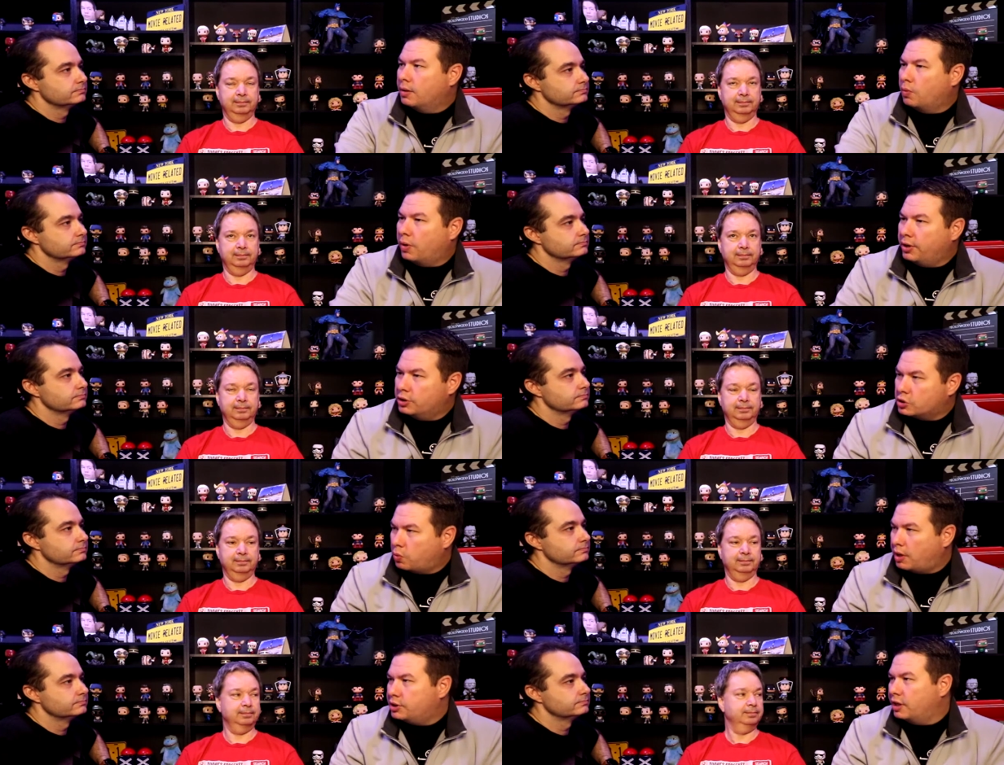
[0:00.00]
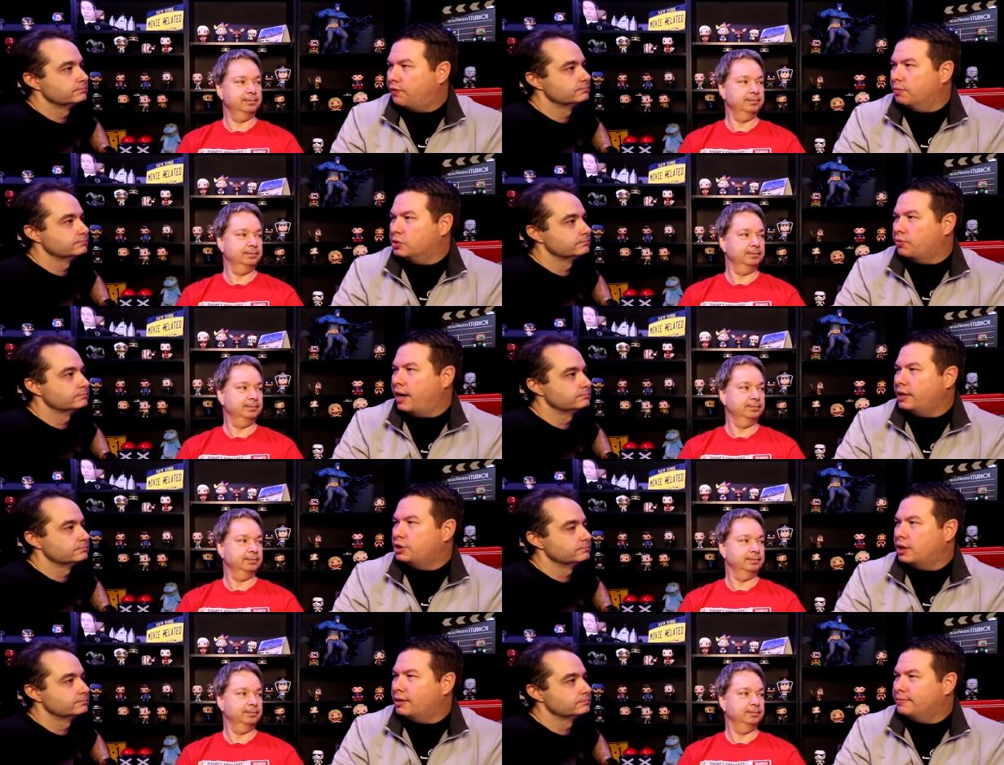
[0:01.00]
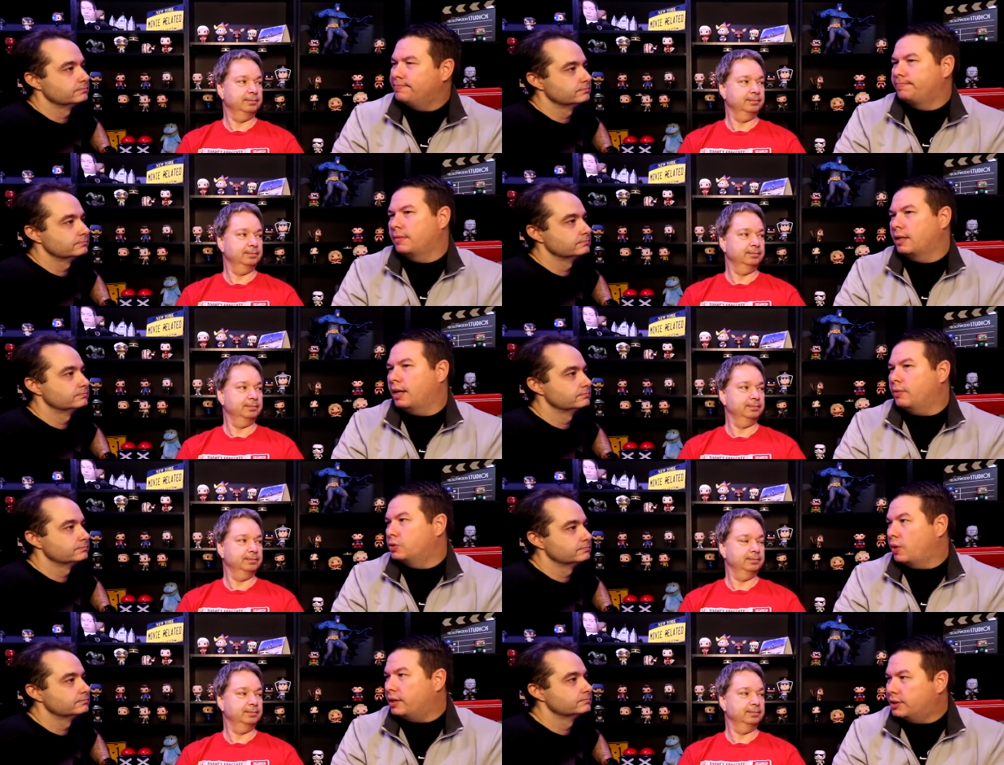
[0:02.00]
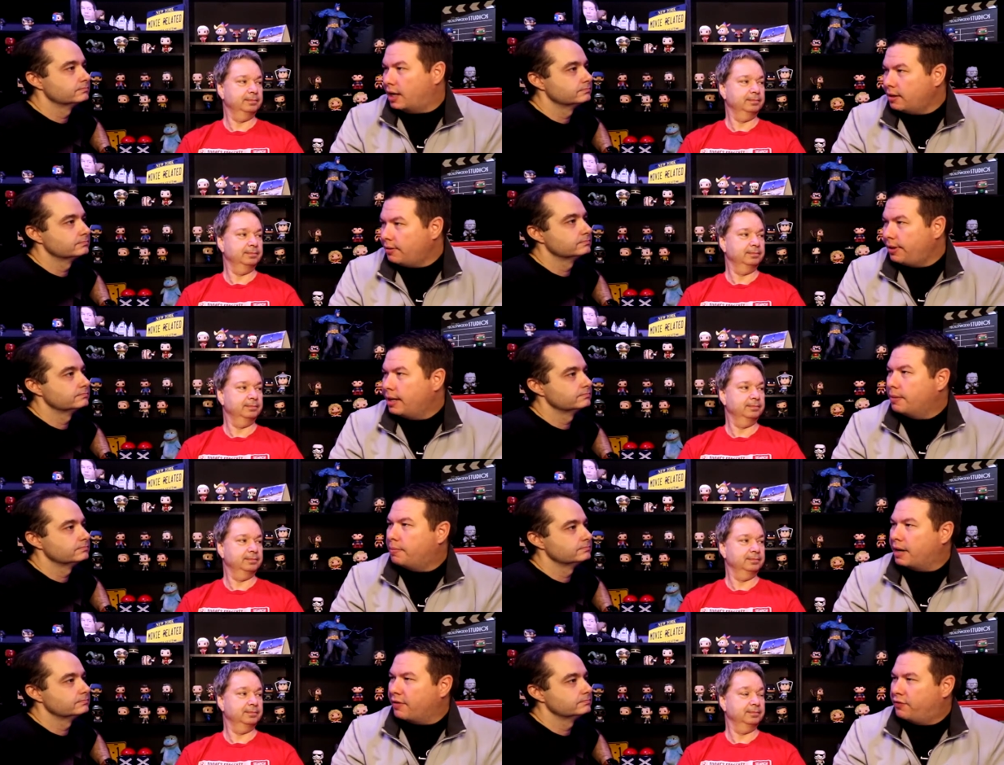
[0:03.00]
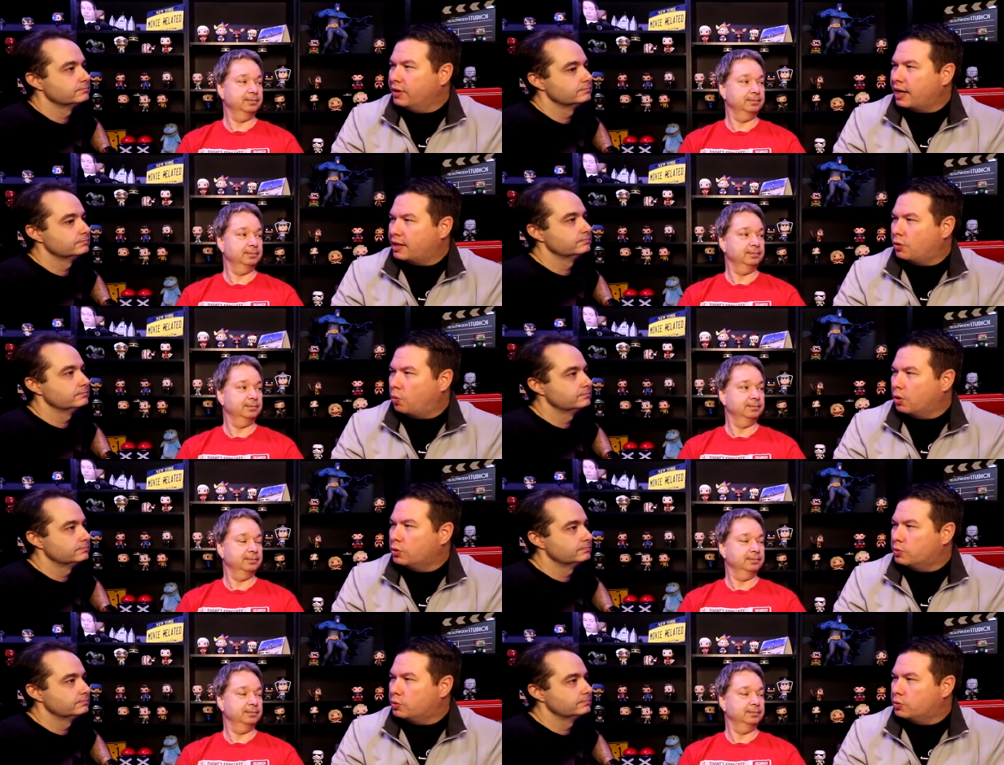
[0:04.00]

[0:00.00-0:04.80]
Speaker 1: When you're just watching it from scratch, it was well done, but I feel like the world